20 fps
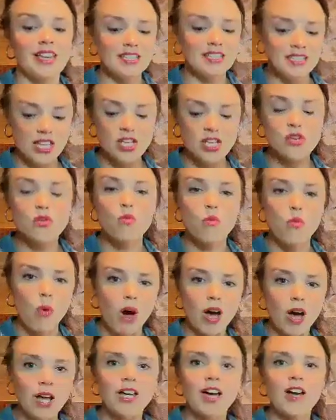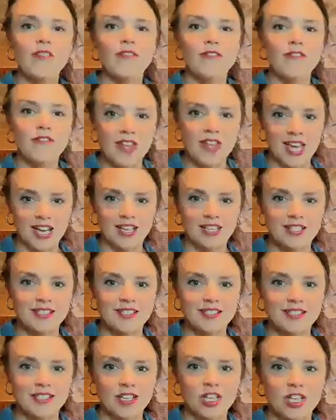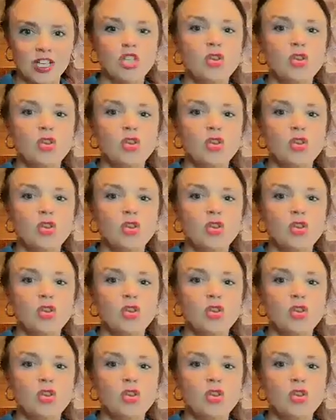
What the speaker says: is that you want a fix.